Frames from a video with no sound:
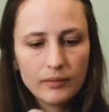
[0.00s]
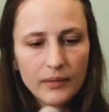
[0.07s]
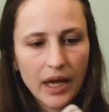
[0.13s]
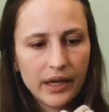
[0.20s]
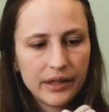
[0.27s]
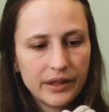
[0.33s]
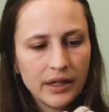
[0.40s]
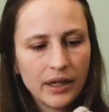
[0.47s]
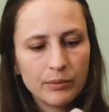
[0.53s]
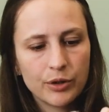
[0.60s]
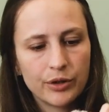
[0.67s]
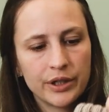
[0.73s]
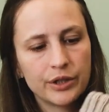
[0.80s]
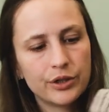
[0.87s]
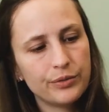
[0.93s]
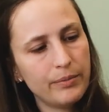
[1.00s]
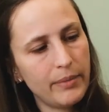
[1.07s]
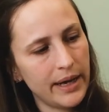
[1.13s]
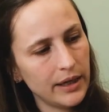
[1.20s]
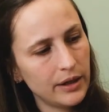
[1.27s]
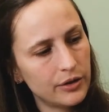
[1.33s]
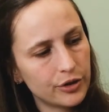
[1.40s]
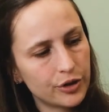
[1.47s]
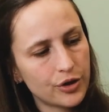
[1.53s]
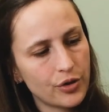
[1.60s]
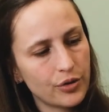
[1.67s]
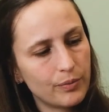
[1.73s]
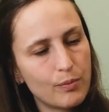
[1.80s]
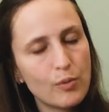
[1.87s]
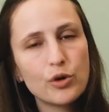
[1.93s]
I think I'm going to make
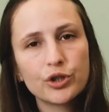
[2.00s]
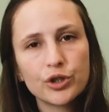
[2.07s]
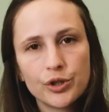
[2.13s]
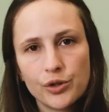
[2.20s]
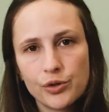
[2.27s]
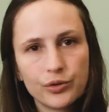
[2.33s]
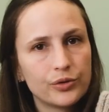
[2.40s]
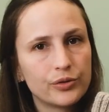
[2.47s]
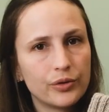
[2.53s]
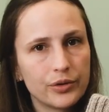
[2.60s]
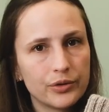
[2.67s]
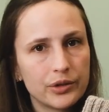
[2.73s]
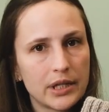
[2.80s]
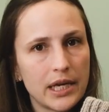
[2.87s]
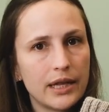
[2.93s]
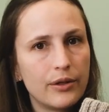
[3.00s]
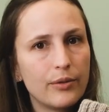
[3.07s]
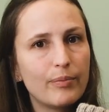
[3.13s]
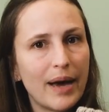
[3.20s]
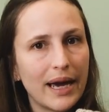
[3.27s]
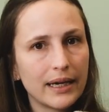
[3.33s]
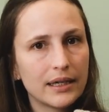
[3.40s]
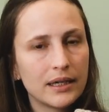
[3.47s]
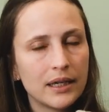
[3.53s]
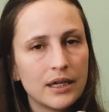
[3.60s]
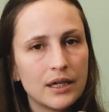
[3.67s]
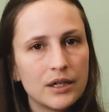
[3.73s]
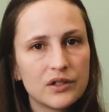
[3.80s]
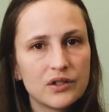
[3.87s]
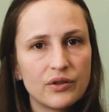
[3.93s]
the more short rows at the back,
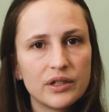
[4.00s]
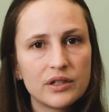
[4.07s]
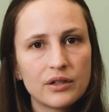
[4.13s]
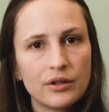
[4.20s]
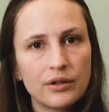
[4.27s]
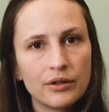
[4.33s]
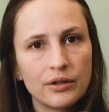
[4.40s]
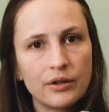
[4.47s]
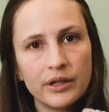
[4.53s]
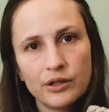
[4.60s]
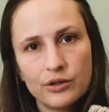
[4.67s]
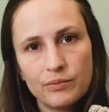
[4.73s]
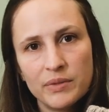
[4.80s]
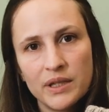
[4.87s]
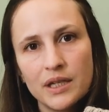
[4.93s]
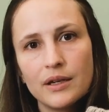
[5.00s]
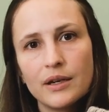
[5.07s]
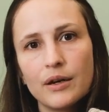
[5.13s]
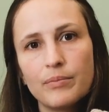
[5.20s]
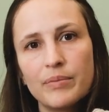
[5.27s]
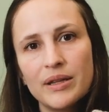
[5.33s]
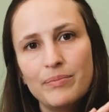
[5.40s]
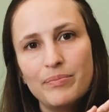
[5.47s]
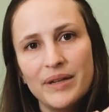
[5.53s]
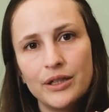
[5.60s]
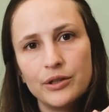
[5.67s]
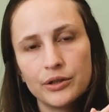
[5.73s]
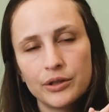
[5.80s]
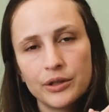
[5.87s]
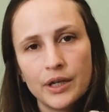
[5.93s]
so it's going to be a bit
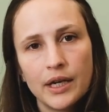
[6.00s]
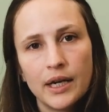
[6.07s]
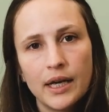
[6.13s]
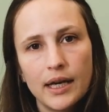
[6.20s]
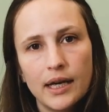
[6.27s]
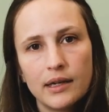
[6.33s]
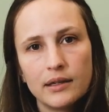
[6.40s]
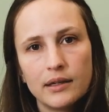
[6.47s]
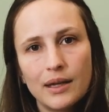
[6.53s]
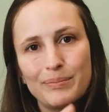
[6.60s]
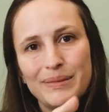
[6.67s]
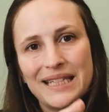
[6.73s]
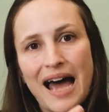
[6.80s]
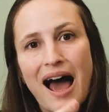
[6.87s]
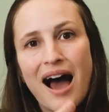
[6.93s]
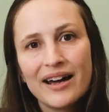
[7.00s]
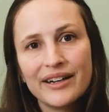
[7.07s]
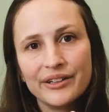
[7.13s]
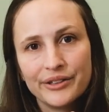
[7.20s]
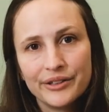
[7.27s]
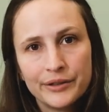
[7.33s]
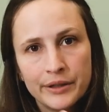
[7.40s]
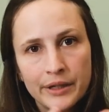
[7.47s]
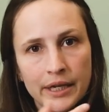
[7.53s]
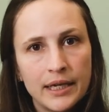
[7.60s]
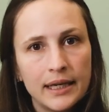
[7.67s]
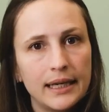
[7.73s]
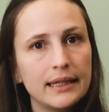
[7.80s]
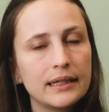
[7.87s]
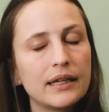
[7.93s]
bigger and a bit higher,
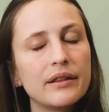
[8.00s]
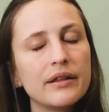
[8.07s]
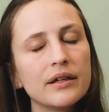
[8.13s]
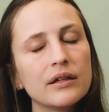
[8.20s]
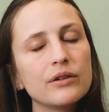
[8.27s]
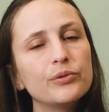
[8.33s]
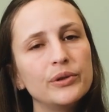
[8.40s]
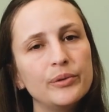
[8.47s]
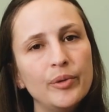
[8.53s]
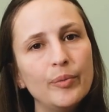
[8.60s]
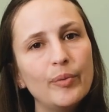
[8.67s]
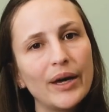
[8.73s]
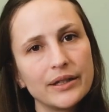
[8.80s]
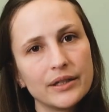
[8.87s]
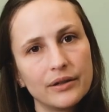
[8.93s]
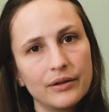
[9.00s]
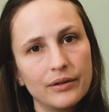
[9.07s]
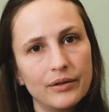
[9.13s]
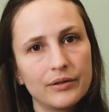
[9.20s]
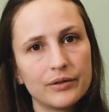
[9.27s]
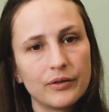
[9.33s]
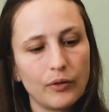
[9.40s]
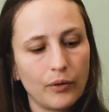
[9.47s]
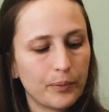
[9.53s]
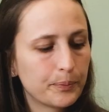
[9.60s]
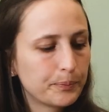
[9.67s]
and I think it will be better also.